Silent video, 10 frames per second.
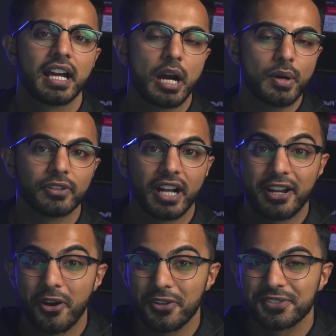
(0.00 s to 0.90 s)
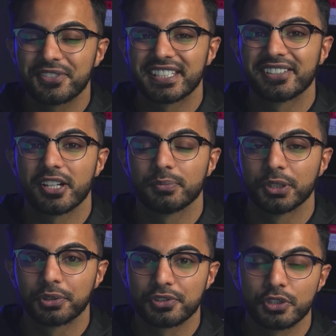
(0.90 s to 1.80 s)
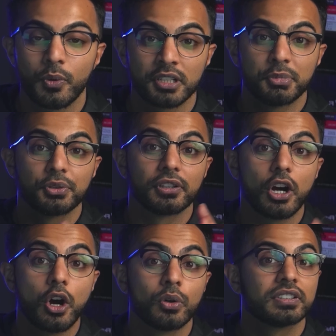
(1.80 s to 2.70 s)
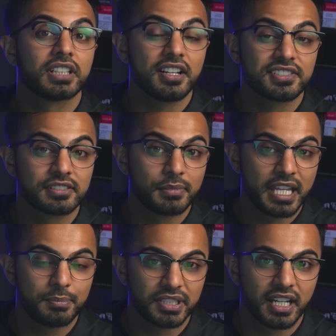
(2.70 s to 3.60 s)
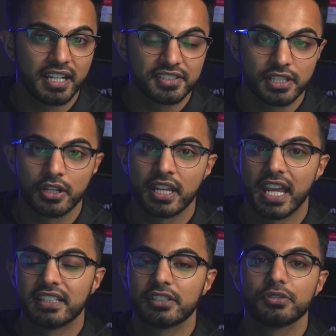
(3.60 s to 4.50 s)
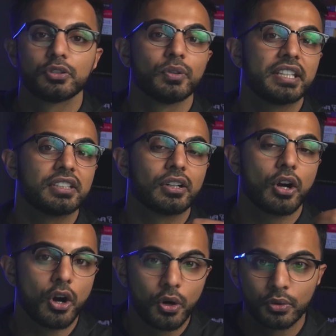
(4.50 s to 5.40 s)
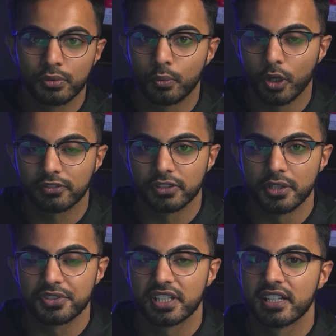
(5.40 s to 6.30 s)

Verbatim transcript: However, I also see a lot of builders who want to build their own custom APIs and create their own workflows.